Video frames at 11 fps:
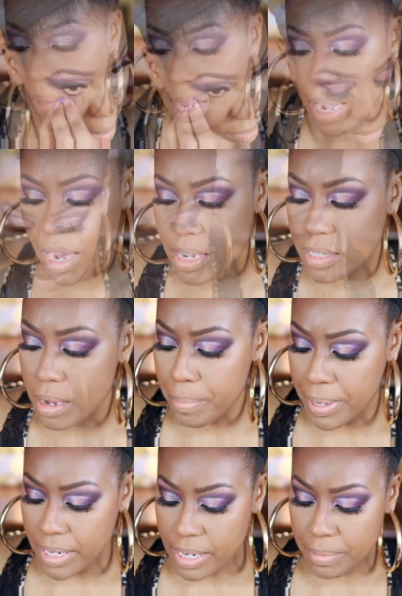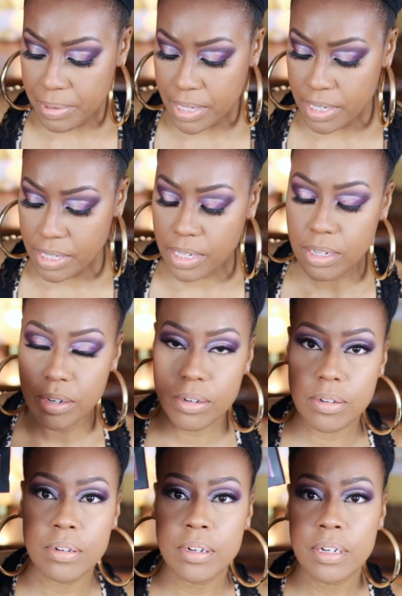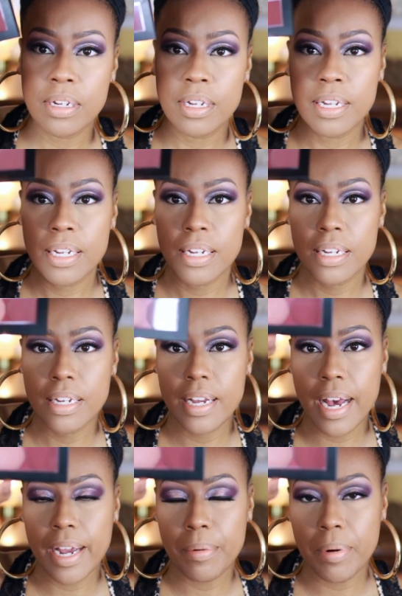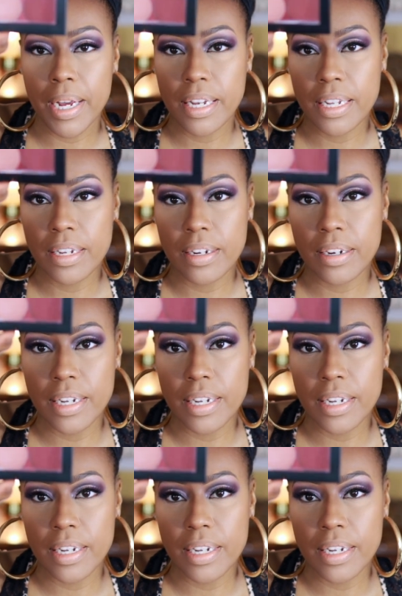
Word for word: I also picked up this little guy right here.